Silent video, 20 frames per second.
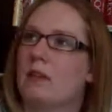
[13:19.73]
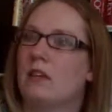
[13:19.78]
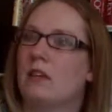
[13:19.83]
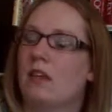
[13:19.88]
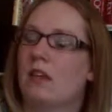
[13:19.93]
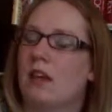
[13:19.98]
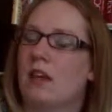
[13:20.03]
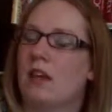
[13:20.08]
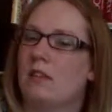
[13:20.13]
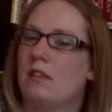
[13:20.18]

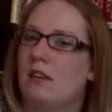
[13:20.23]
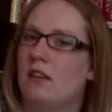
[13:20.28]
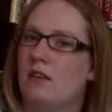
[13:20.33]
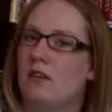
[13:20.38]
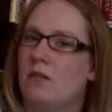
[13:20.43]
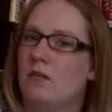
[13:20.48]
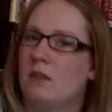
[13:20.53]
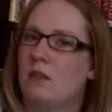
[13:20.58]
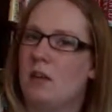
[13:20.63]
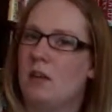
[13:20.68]
can't think of the
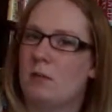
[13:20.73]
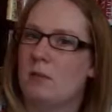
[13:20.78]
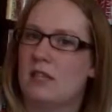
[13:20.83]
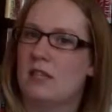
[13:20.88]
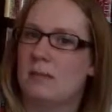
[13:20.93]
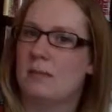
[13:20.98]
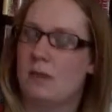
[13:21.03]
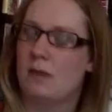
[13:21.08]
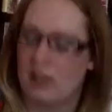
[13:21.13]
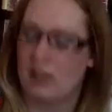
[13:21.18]
name at this
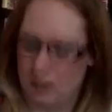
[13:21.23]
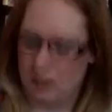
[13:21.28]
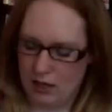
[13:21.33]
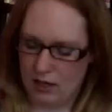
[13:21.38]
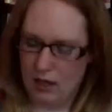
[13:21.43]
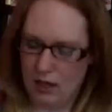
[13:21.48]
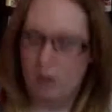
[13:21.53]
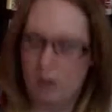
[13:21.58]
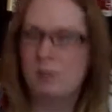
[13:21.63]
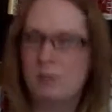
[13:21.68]
minute.
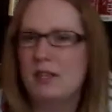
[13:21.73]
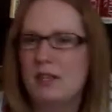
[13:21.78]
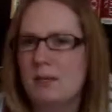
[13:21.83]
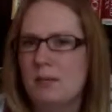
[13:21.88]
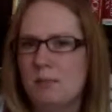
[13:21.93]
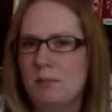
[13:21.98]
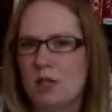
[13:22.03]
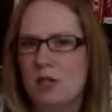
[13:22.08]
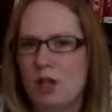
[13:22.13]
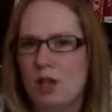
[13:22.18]
But it's in my